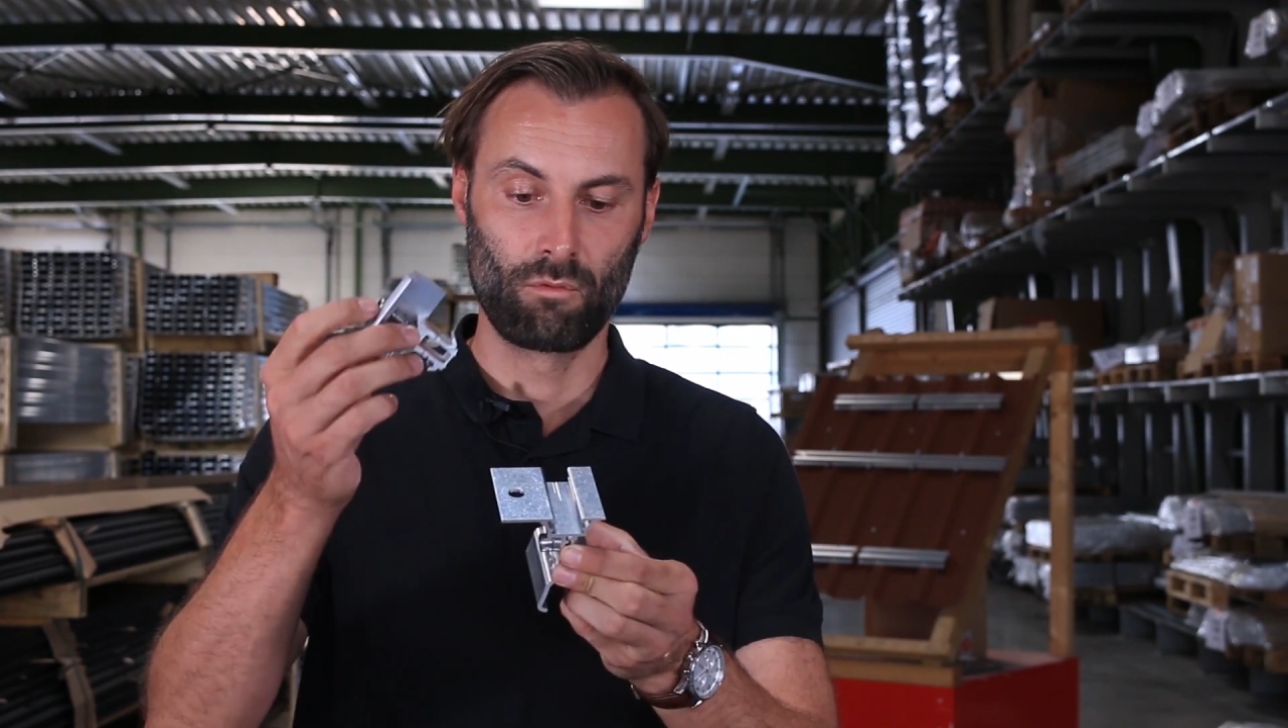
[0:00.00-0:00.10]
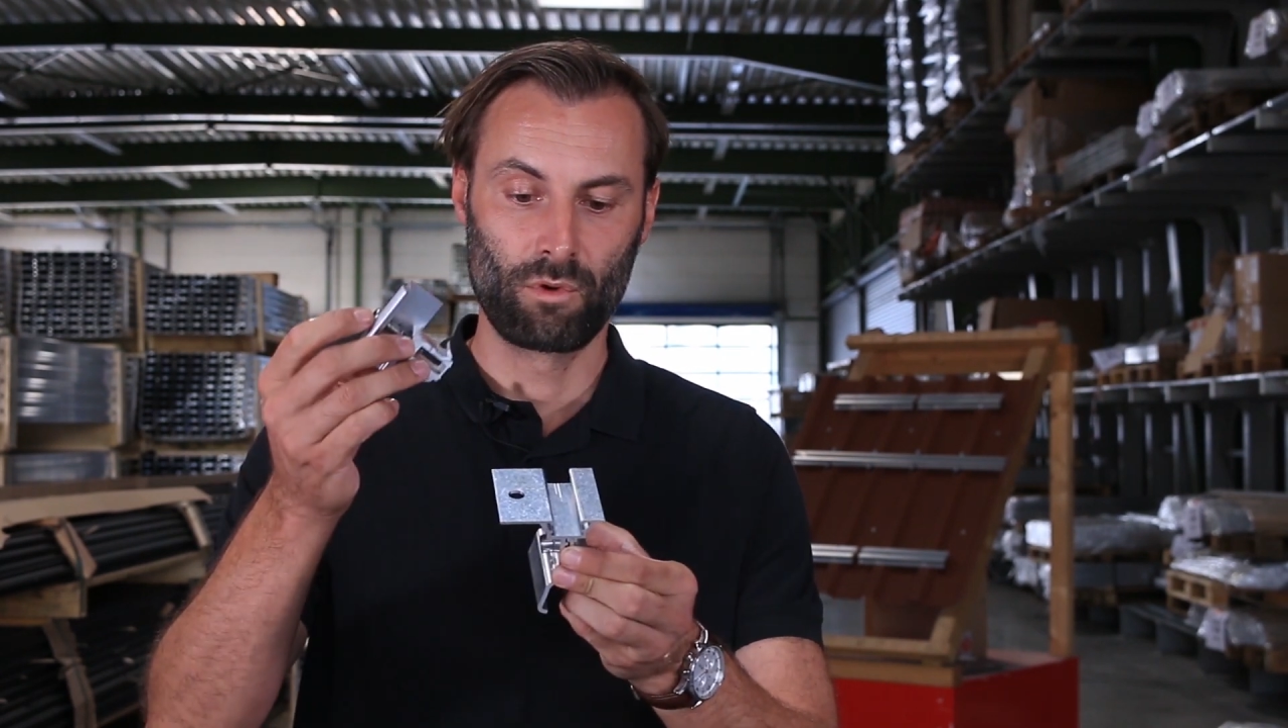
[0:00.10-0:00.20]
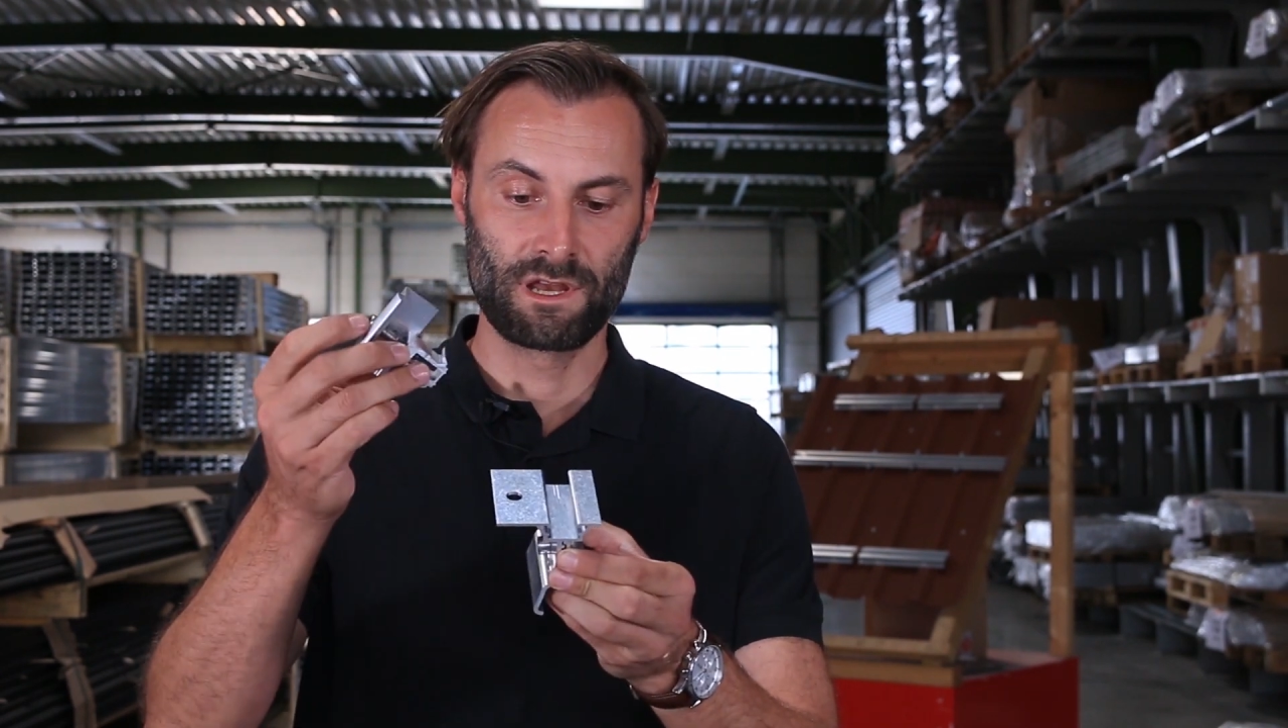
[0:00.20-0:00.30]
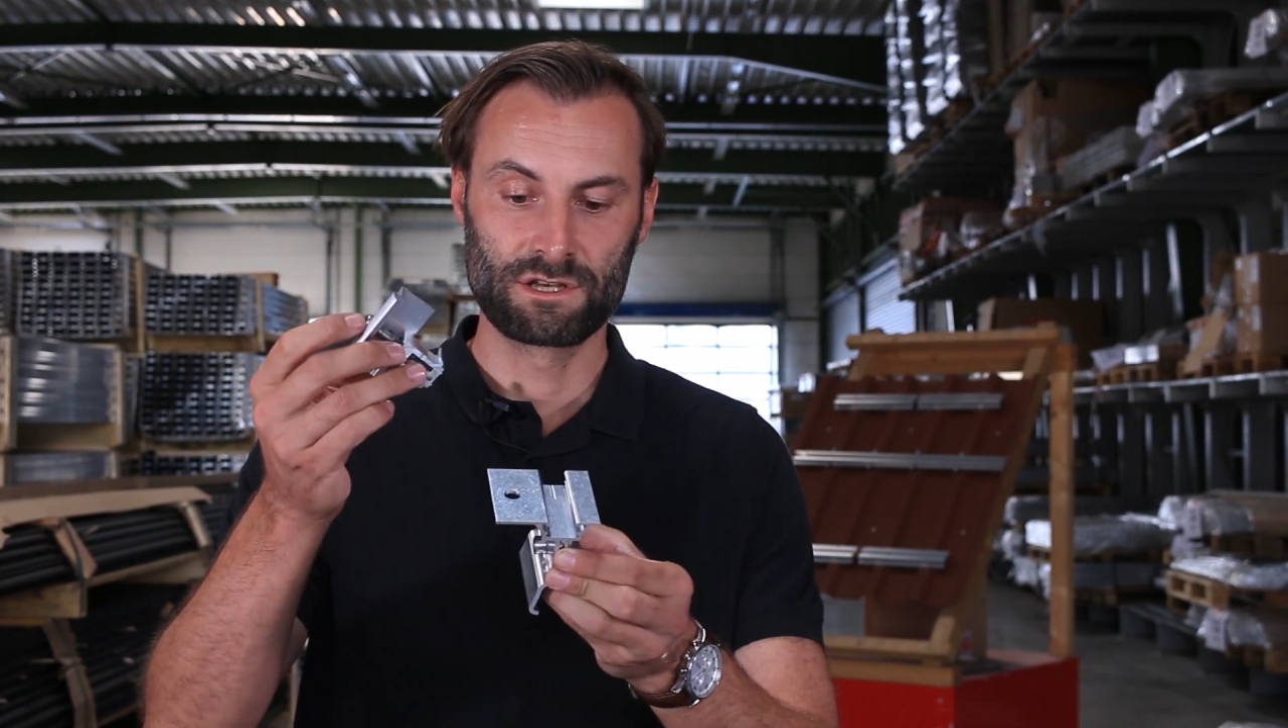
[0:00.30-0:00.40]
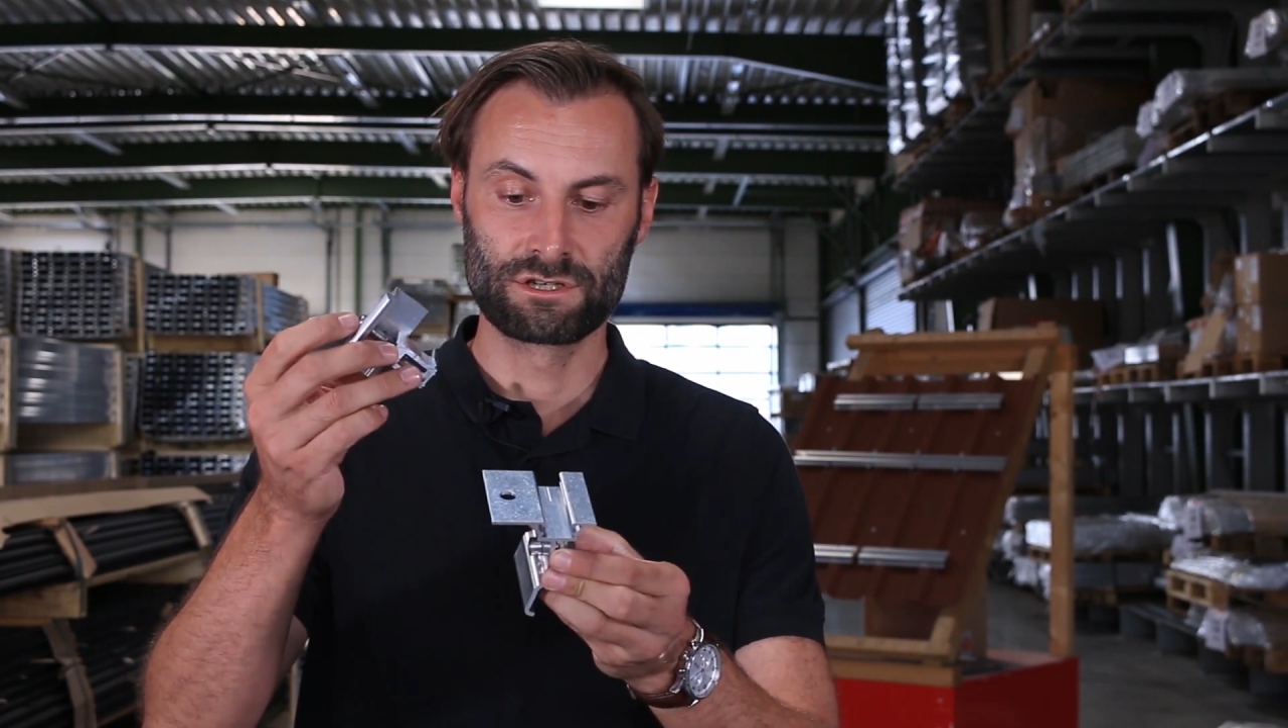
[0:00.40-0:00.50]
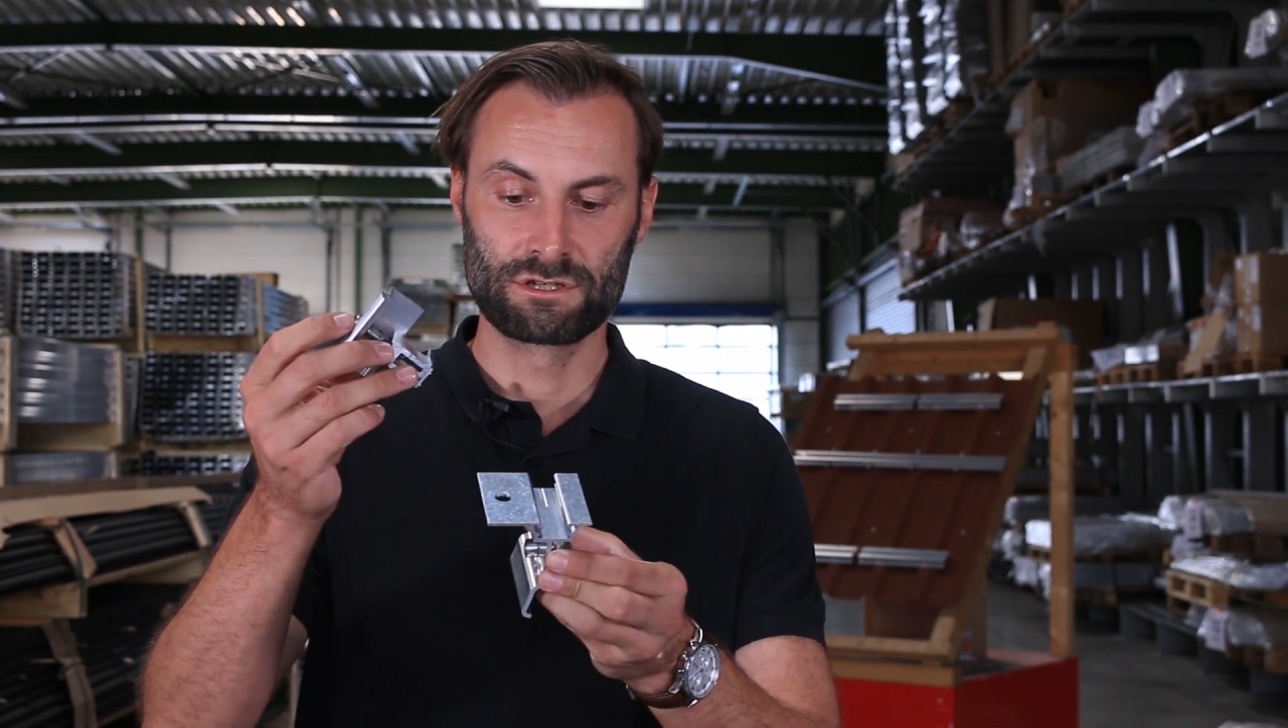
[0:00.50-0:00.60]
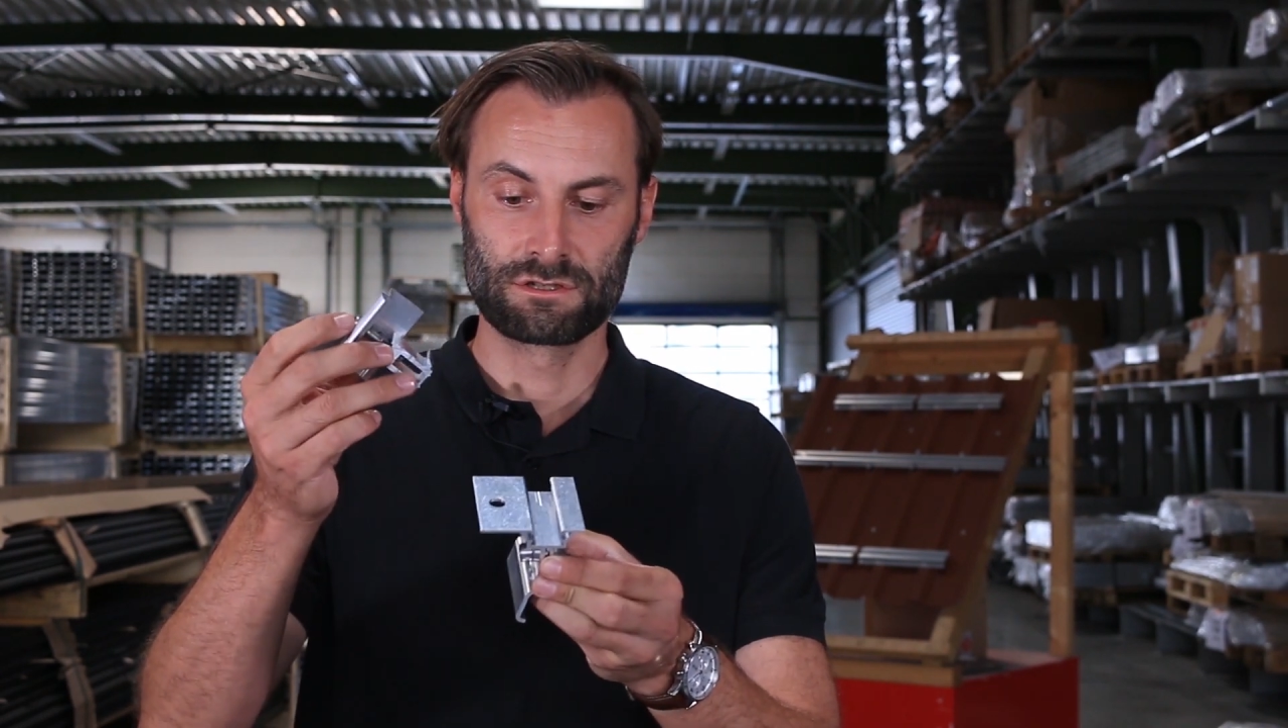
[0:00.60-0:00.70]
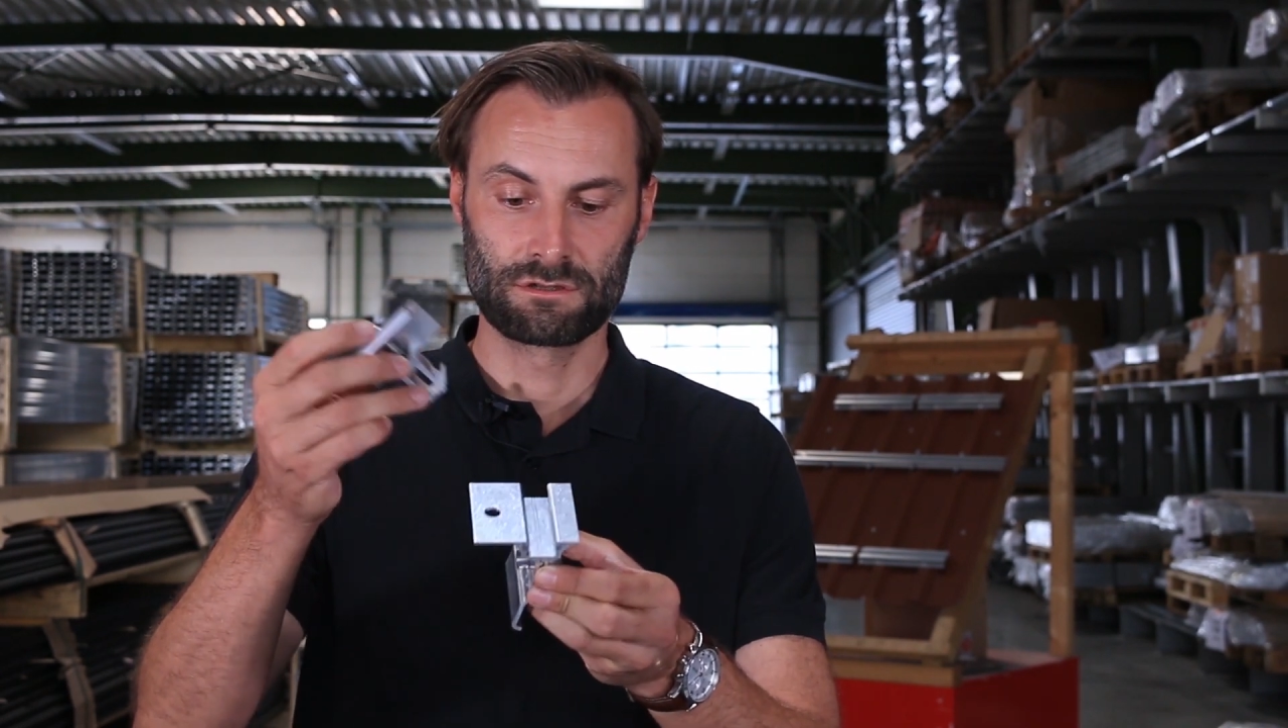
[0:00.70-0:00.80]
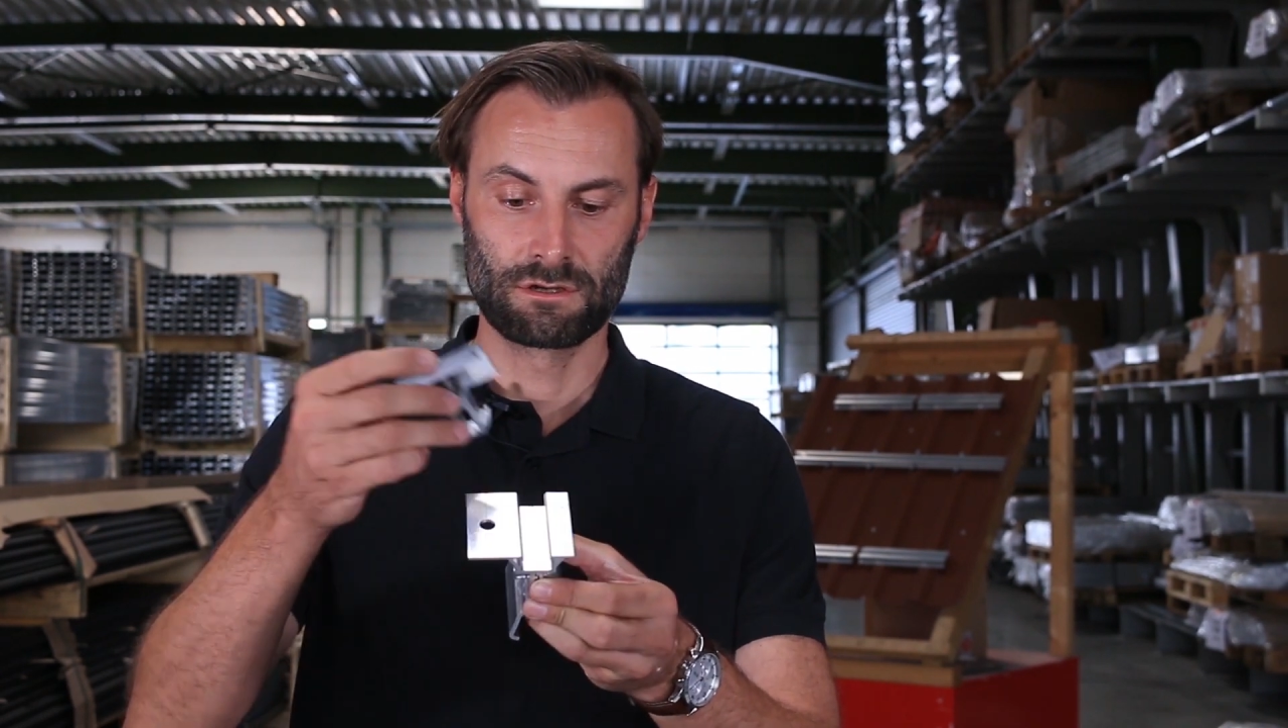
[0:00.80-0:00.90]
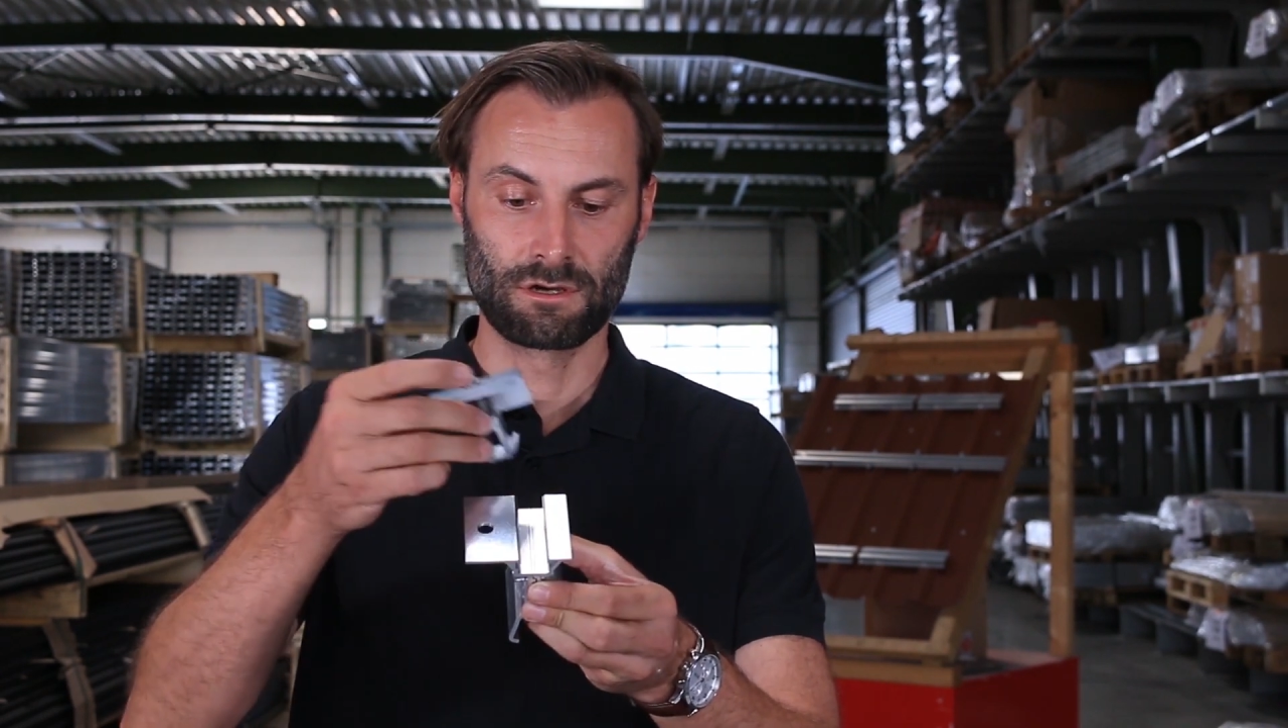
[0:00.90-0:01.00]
which